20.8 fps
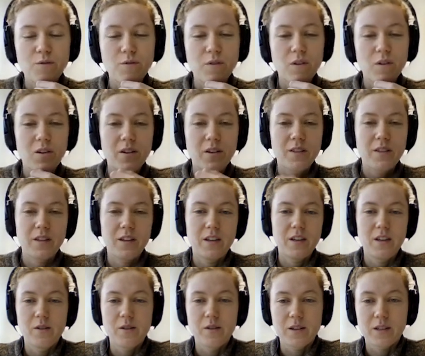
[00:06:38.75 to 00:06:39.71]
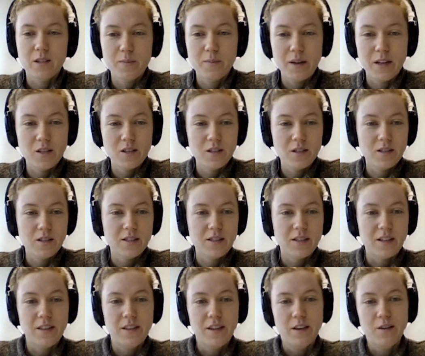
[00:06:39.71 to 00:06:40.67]
following the EU expansions
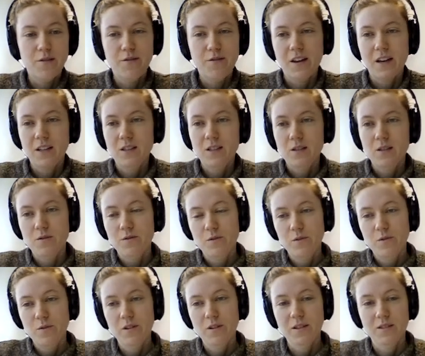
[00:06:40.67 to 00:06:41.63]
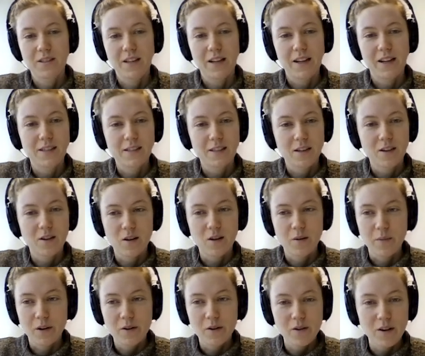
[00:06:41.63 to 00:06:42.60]
and the effects of 2008's
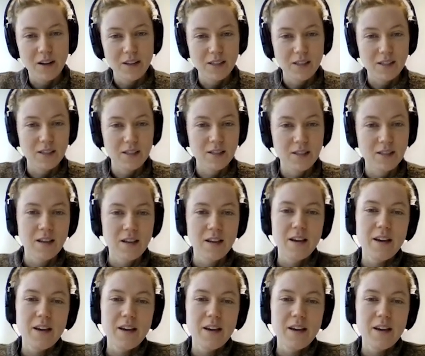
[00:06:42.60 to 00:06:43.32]
economic crisis.